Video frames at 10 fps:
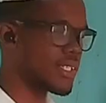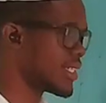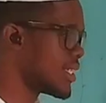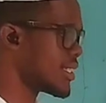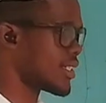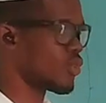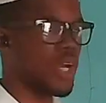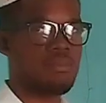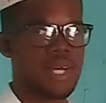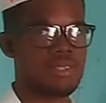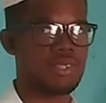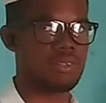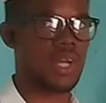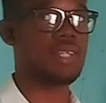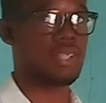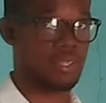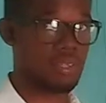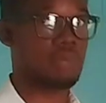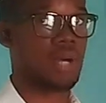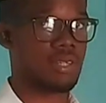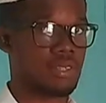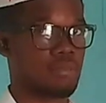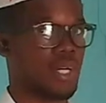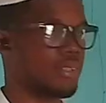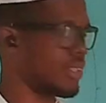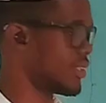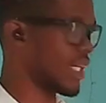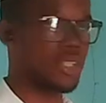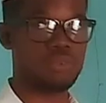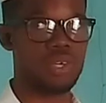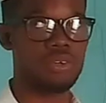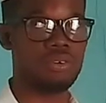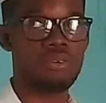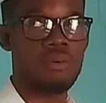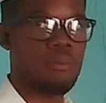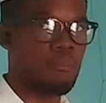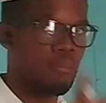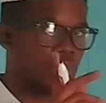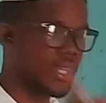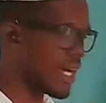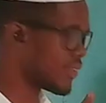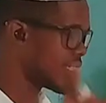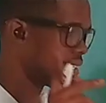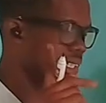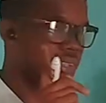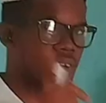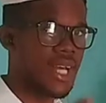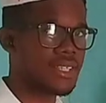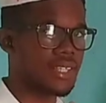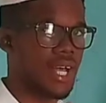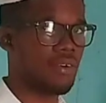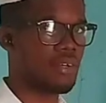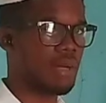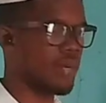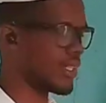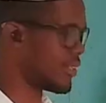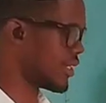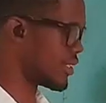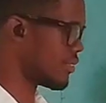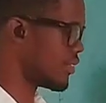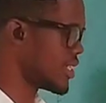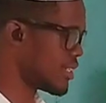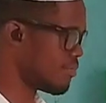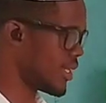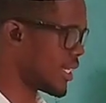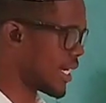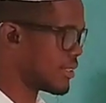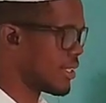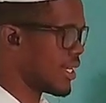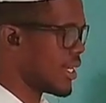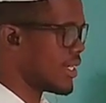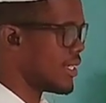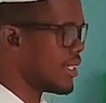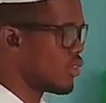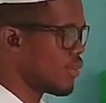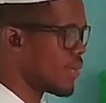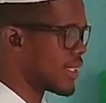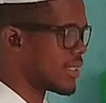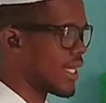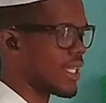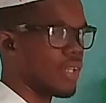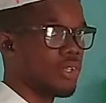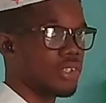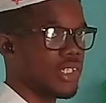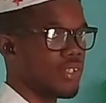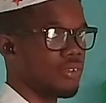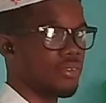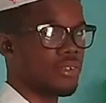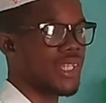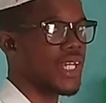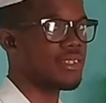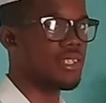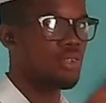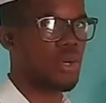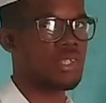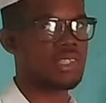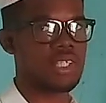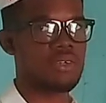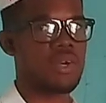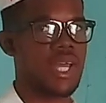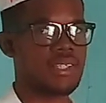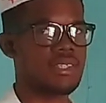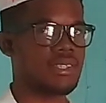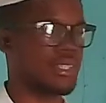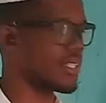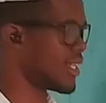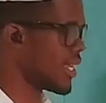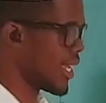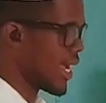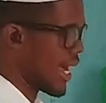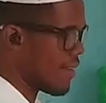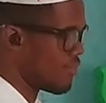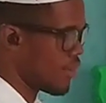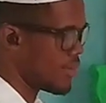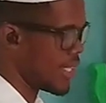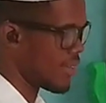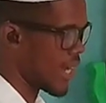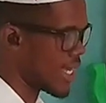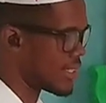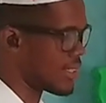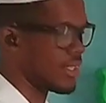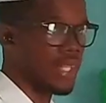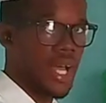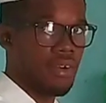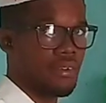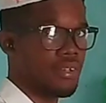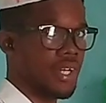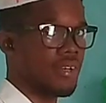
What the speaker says: see this is a square matrix, right? A 3 by 3 matrix, as we all know. But now, this is a right diagonal matrix. Reason being that the numbers that are not 0, that is the non-zero entities, are forming a right diagonal,